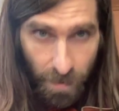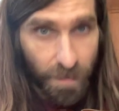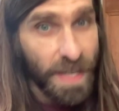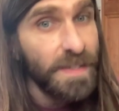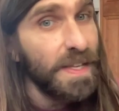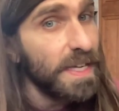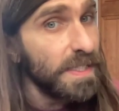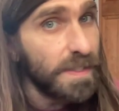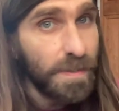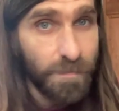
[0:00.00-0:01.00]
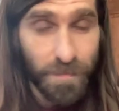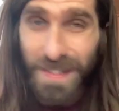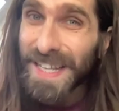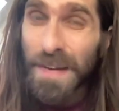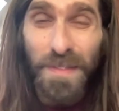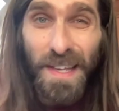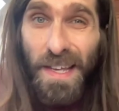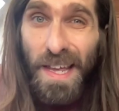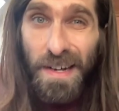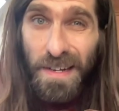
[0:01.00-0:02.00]
Then this, same thing
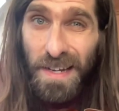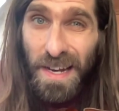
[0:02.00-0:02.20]
again.